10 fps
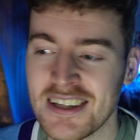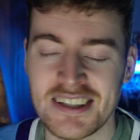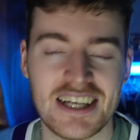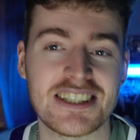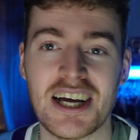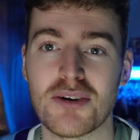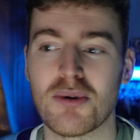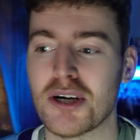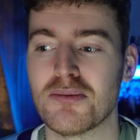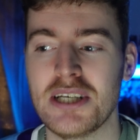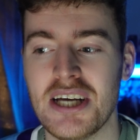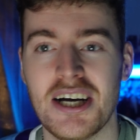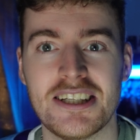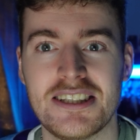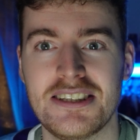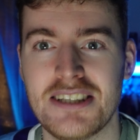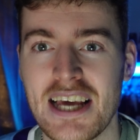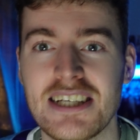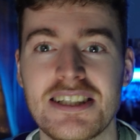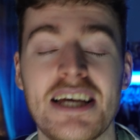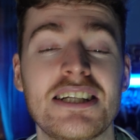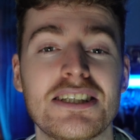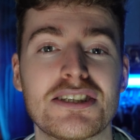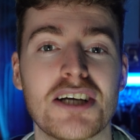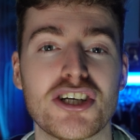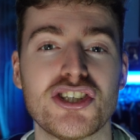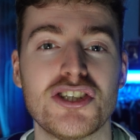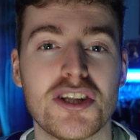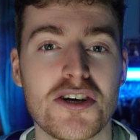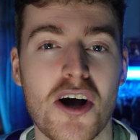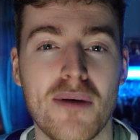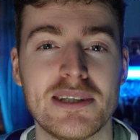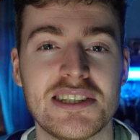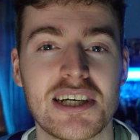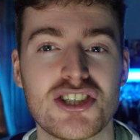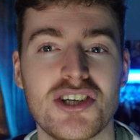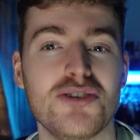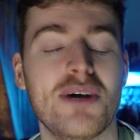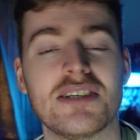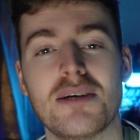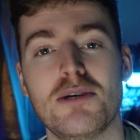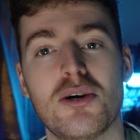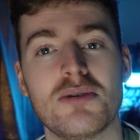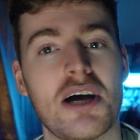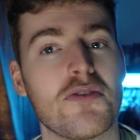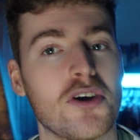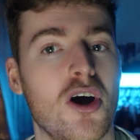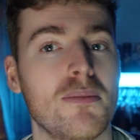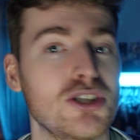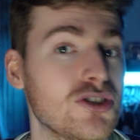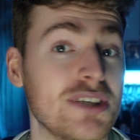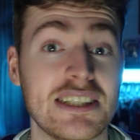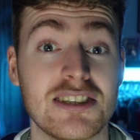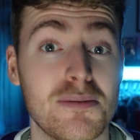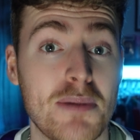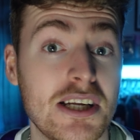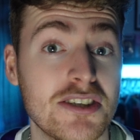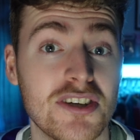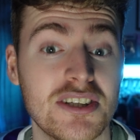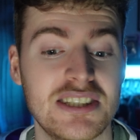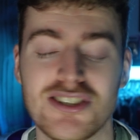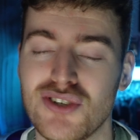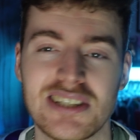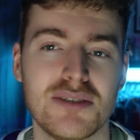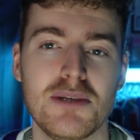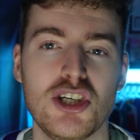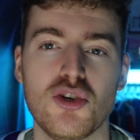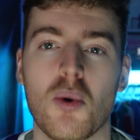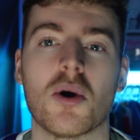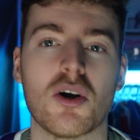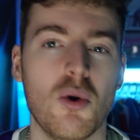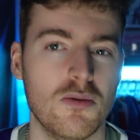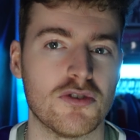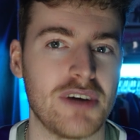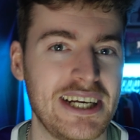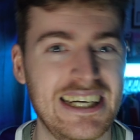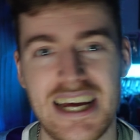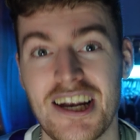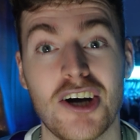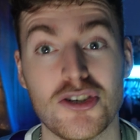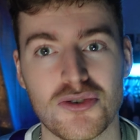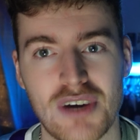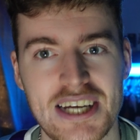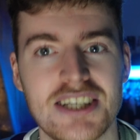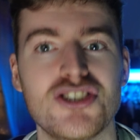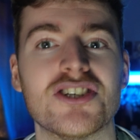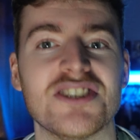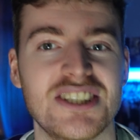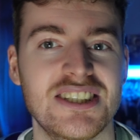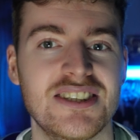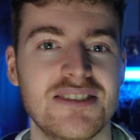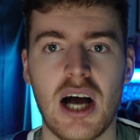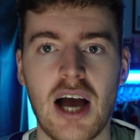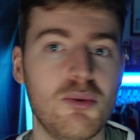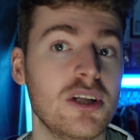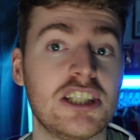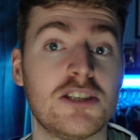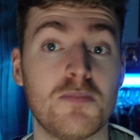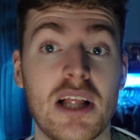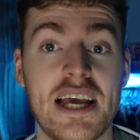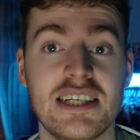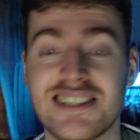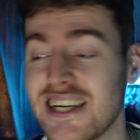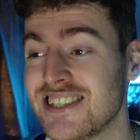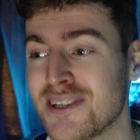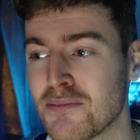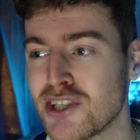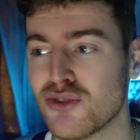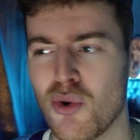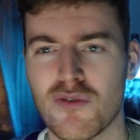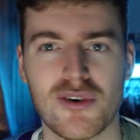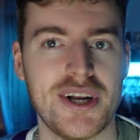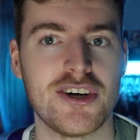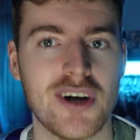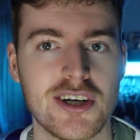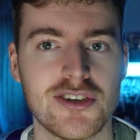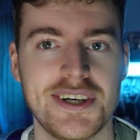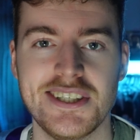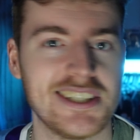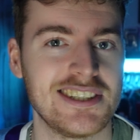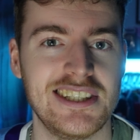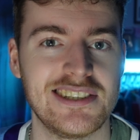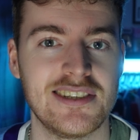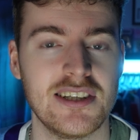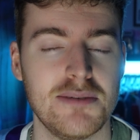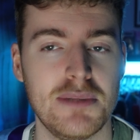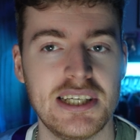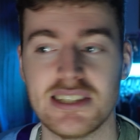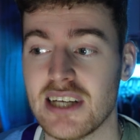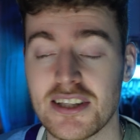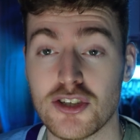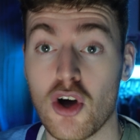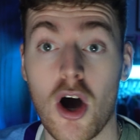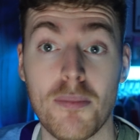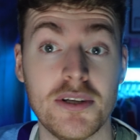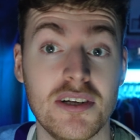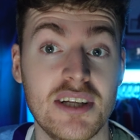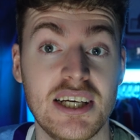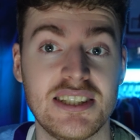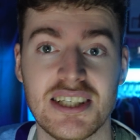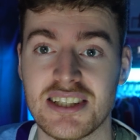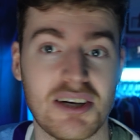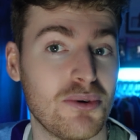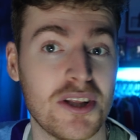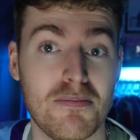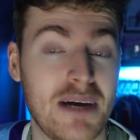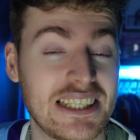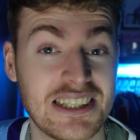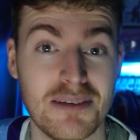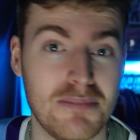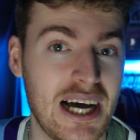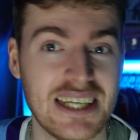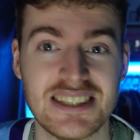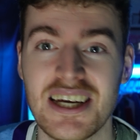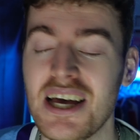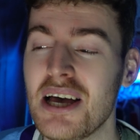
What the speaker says: that's kind of where we take the discussion to the comment section. You guys let me know down in the comments your guys' opinions on these, and you guys give me your overrated and underrated jerseys. I will explain, saying something's overrated or underrated doesn't instantly mean it's at the top of the list. It's like one of the best of the best,